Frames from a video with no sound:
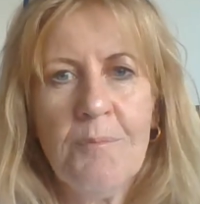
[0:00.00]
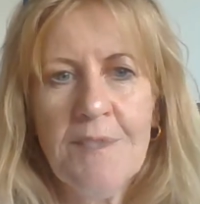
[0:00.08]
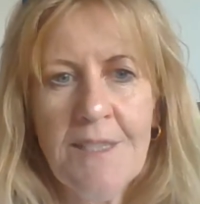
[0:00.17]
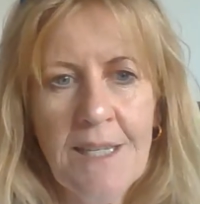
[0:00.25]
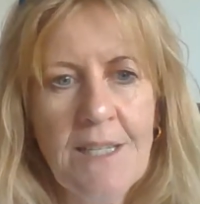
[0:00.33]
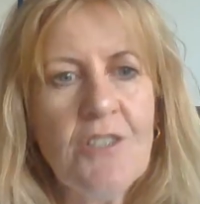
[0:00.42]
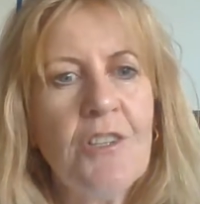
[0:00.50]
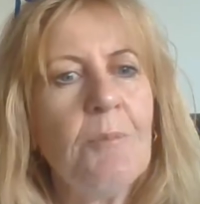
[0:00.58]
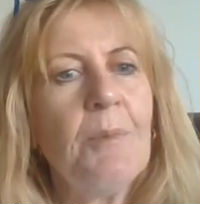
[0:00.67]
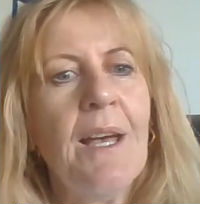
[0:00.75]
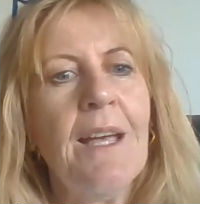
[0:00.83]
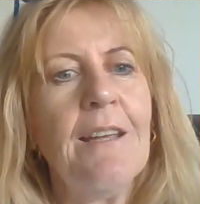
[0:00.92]
teaching
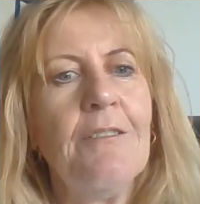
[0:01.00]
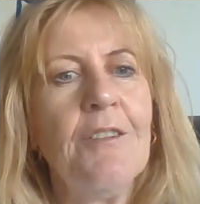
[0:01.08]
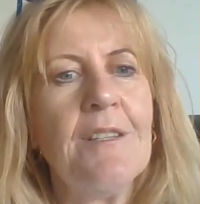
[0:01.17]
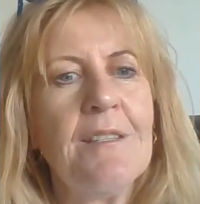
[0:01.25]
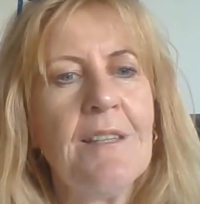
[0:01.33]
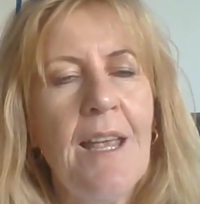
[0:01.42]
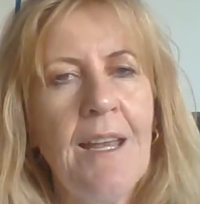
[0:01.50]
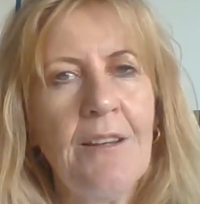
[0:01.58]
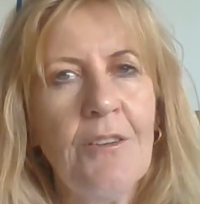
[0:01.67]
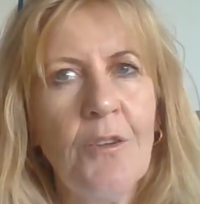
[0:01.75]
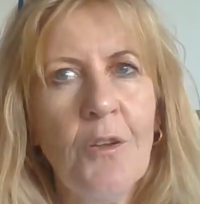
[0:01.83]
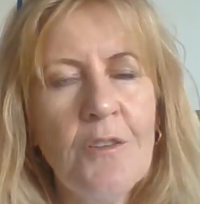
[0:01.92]
behaviours
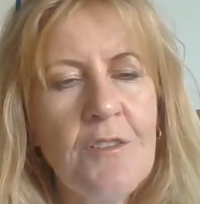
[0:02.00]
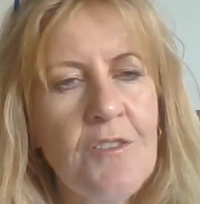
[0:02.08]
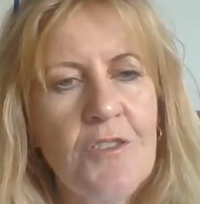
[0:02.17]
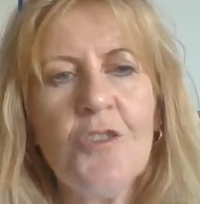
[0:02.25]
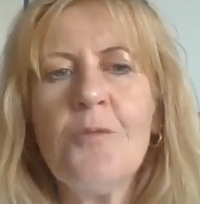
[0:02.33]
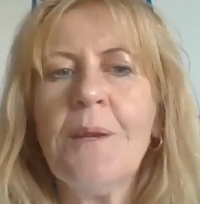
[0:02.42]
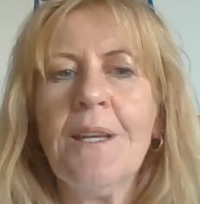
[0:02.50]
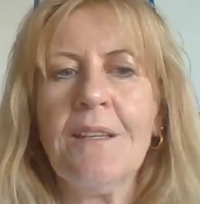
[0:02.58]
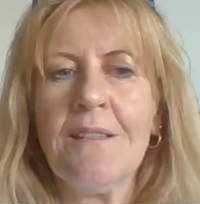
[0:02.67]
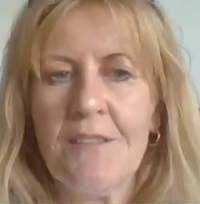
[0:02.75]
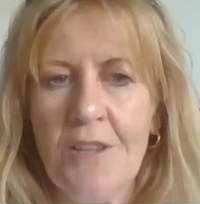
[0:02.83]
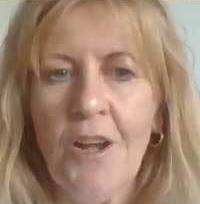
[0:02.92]
and not assuming
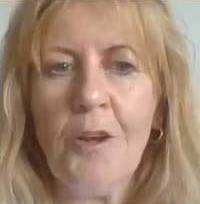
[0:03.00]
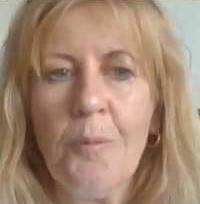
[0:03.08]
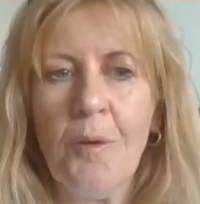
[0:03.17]
kids know,